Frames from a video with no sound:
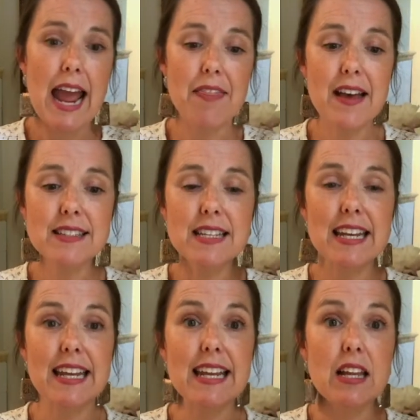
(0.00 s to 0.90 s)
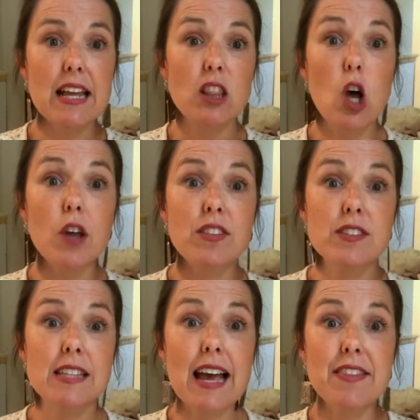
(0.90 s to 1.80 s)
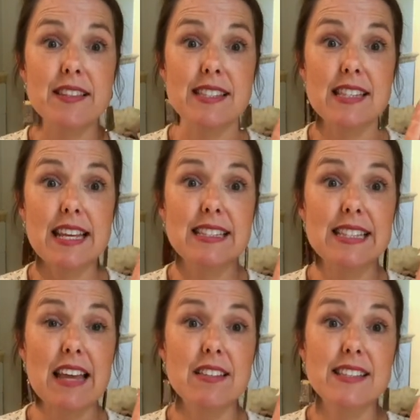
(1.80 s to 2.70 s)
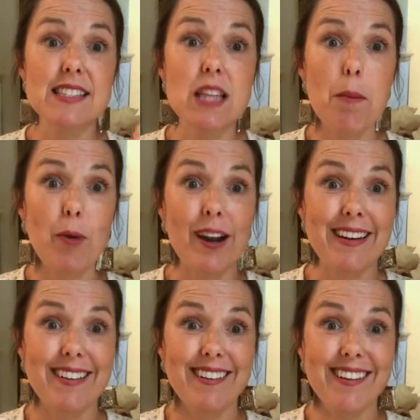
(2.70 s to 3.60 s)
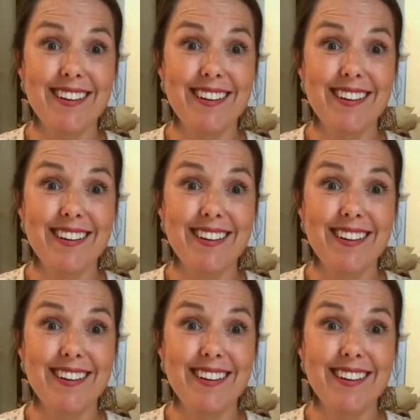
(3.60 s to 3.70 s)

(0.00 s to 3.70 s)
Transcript: And that's gonna get it inside this thumb right here.